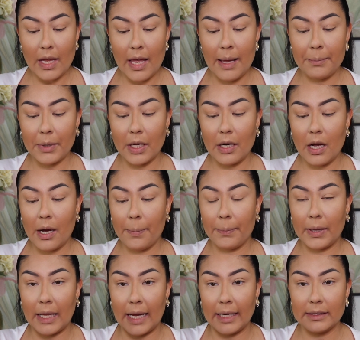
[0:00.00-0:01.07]
I'm gonna
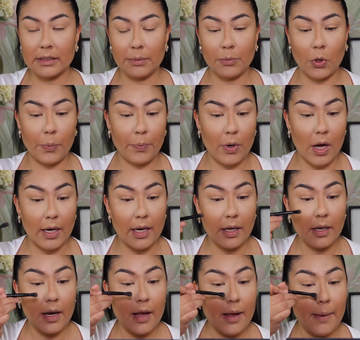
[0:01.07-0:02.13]
apply some more
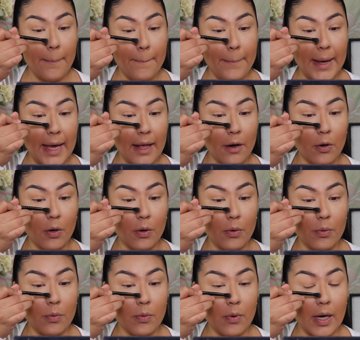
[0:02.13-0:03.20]
product, pero
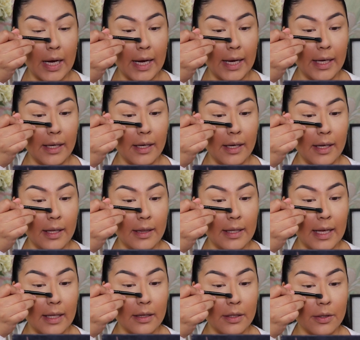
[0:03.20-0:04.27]
right in
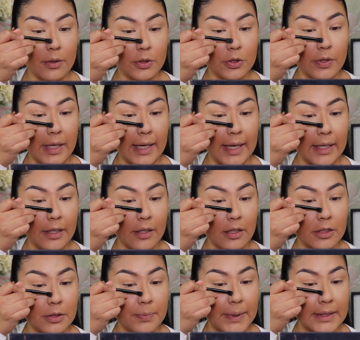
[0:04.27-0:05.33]
that little
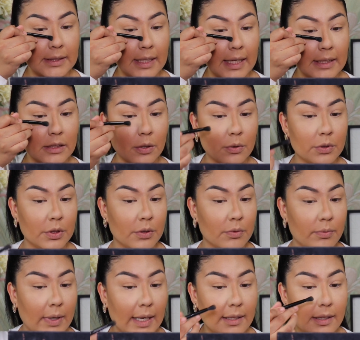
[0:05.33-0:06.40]
triangular space that I told you,
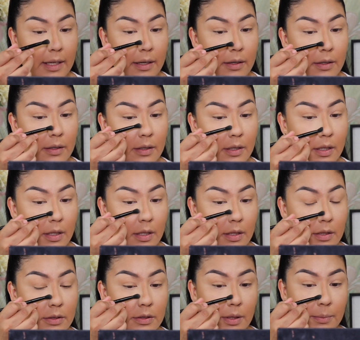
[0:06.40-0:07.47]
right there.
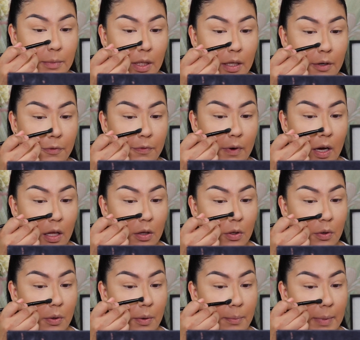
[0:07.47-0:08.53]
So I'm gonna
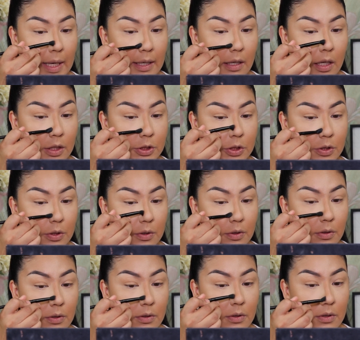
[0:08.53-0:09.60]
follow my
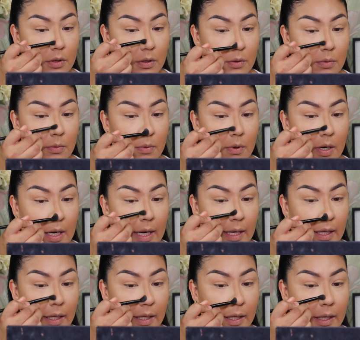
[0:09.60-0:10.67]
nostril
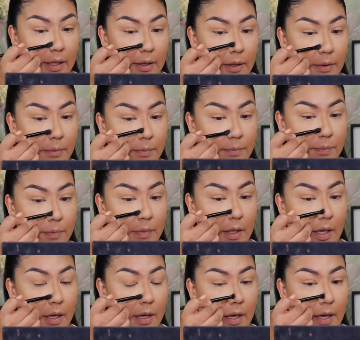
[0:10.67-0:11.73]
right here
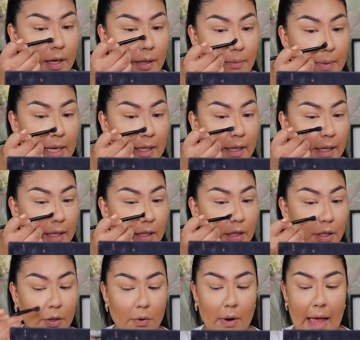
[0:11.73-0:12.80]
and make like a
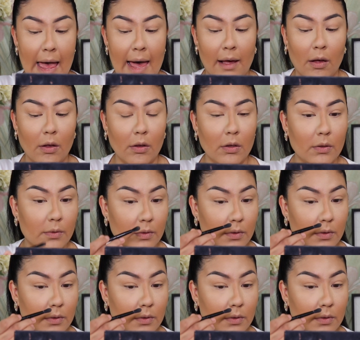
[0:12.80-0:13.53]
little L.